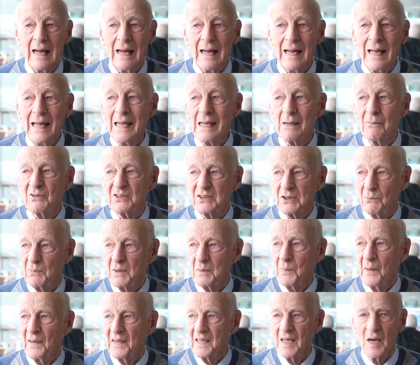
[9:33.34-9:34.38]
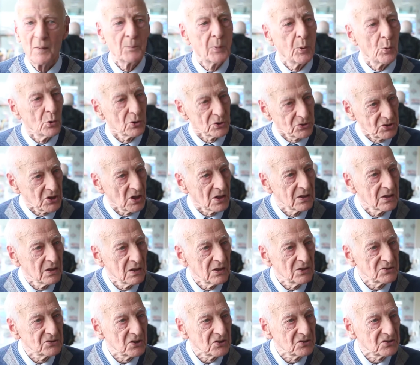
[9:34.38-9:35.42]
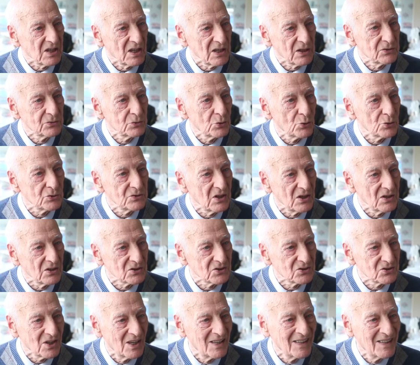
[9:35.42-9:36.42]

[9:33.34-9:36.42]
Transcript: I was a wee bit of a poacher, as I said nowadays.